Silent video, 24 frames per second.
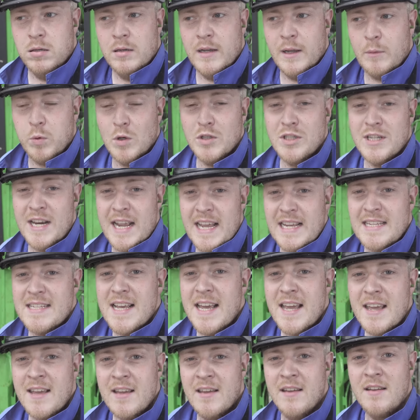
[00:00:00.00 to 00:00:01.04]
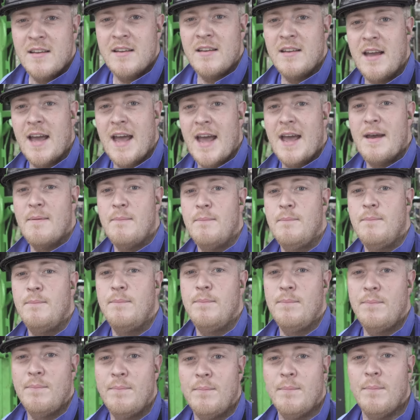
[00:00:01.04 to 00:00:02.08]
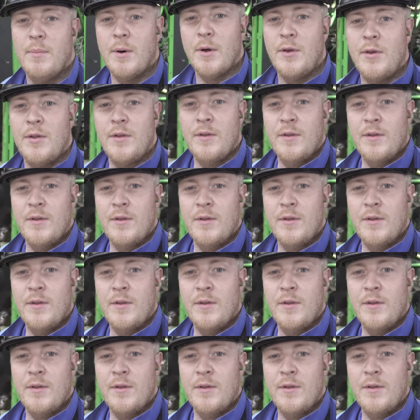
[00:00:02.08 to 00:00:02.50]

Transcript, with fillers: it wasn't easy, but